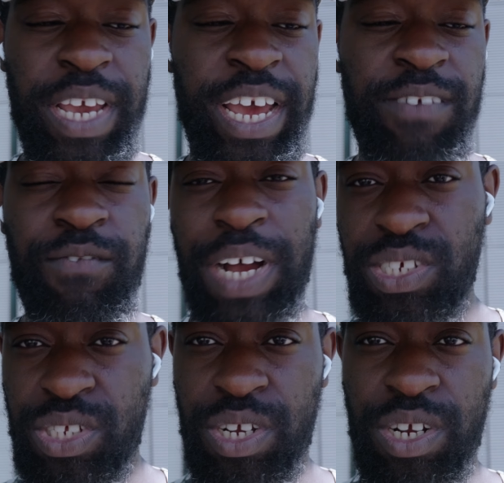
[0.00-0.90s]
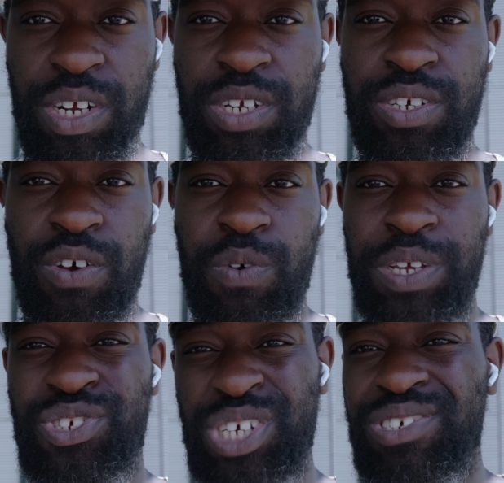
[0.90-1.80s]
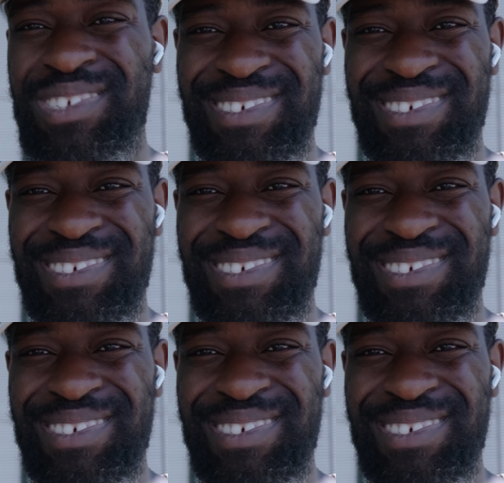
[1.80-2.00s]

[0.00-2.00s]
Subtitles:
and faster. So it's just